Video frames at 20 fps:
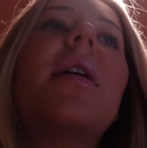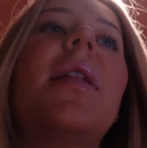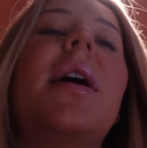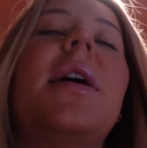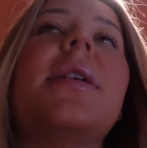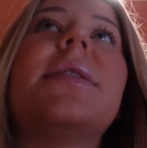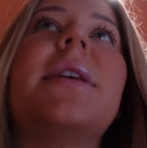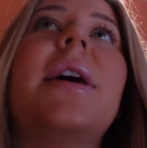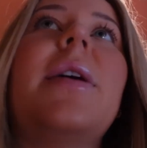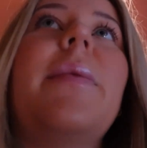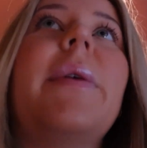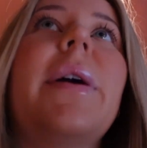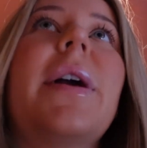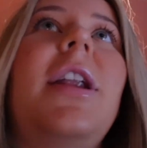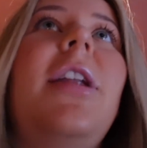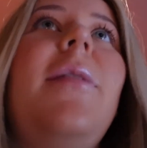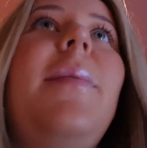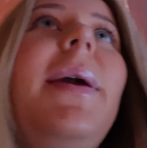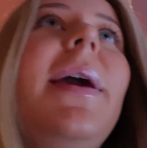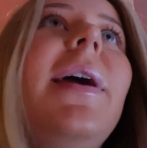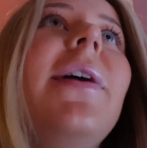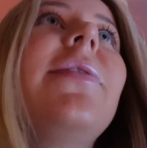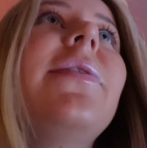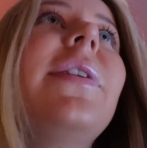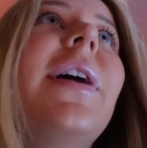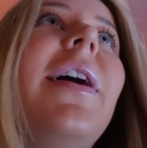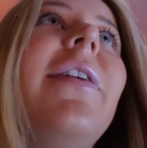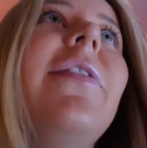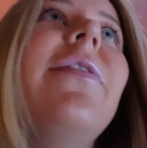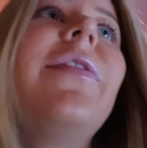That's it, we're going to be ill
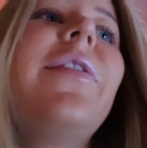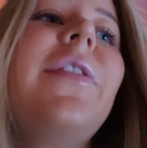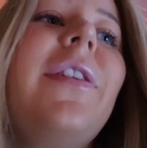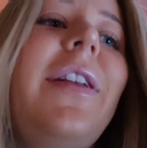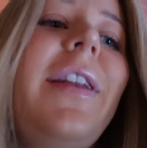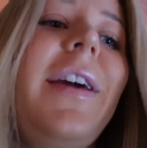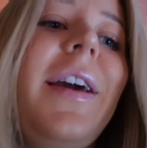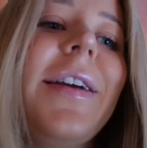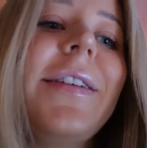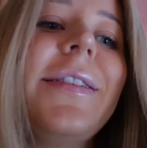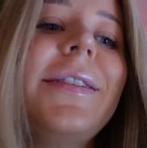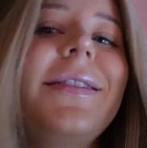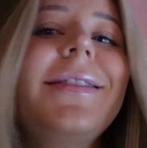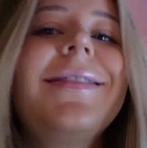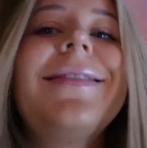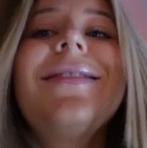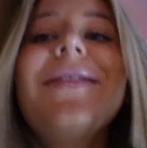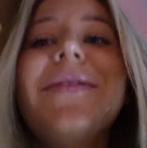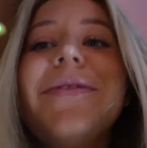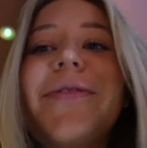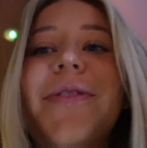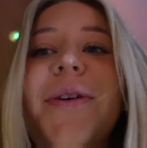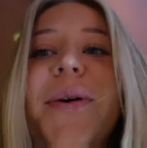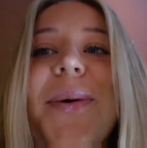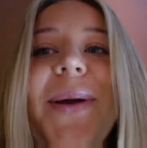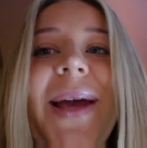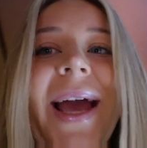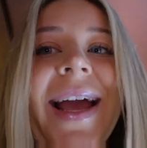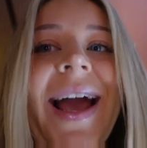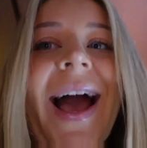now for the next
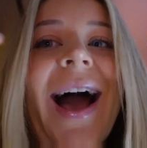48